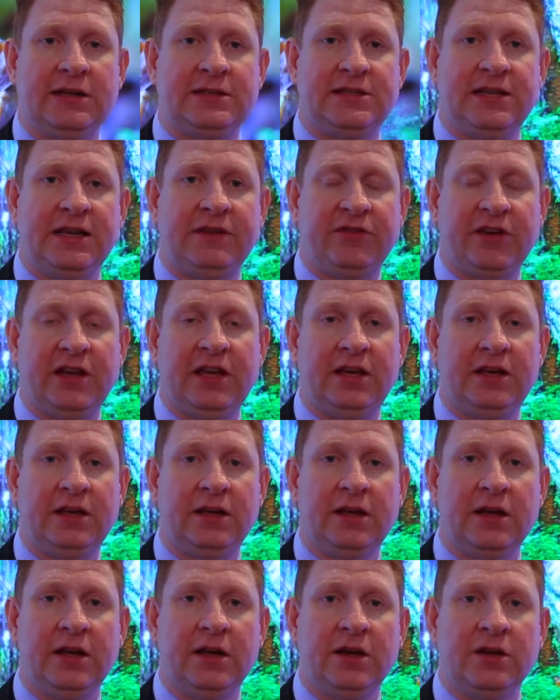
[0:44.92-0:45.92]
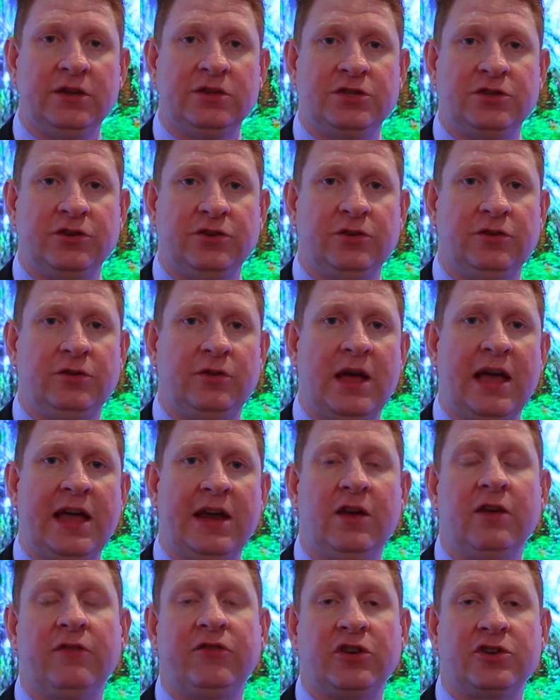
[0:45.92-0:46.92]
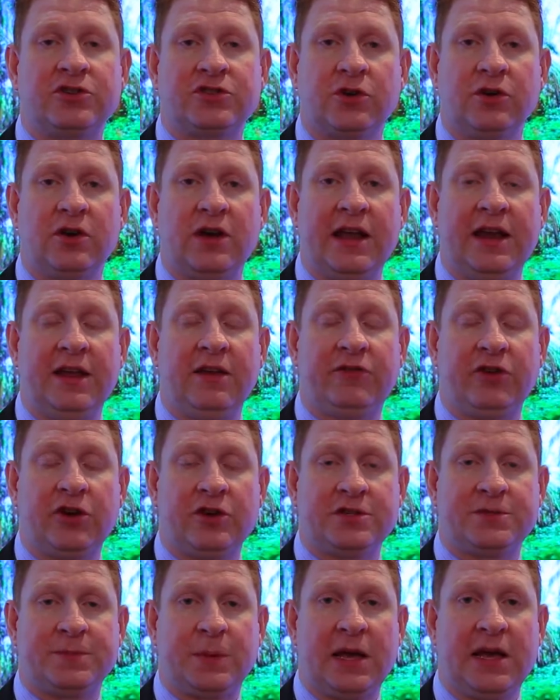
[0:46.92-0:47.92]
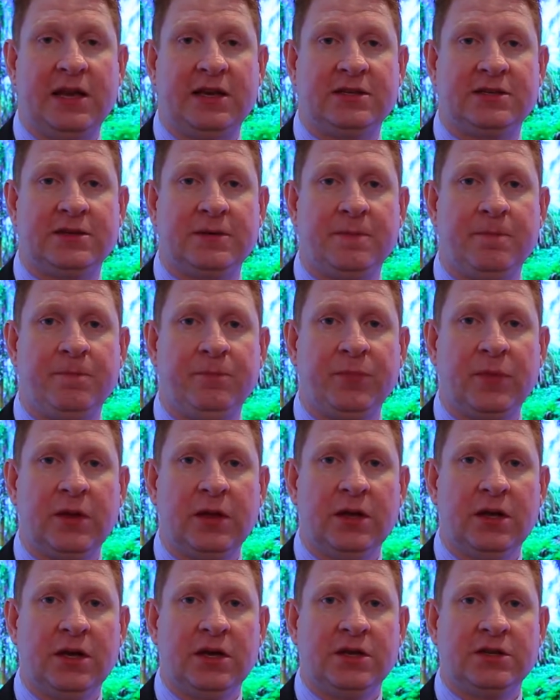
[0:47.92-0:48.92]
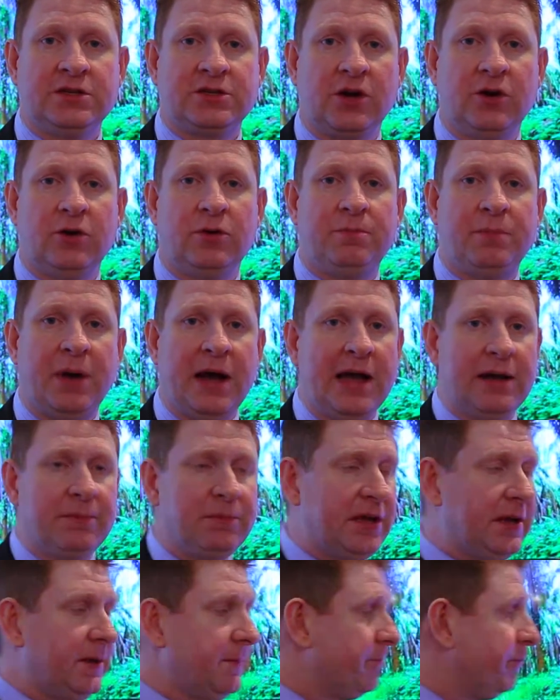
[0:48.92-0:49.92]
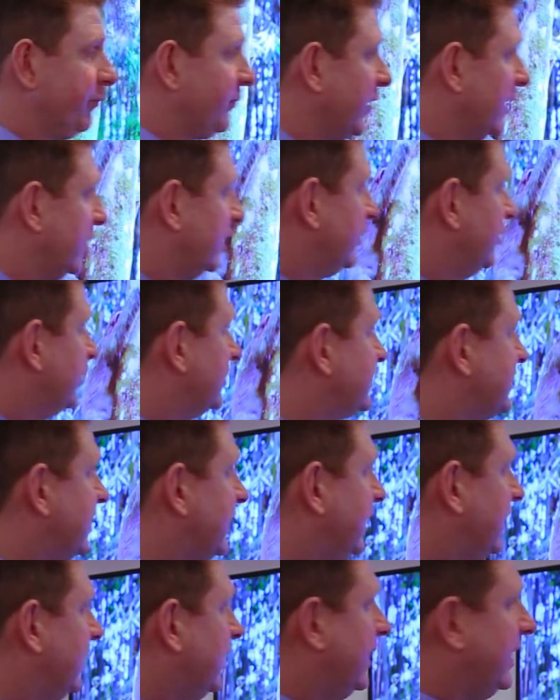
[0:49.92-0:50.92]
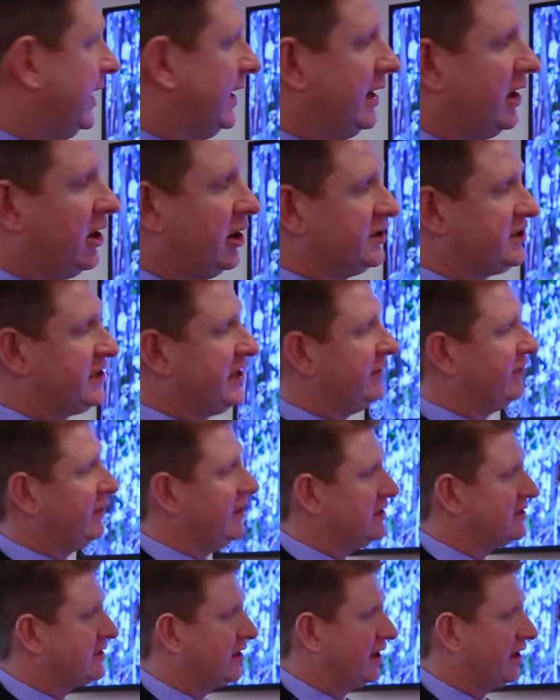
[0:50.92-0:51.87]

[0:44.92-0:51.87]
TV to any of your displays. So behind me, you'll see our TVs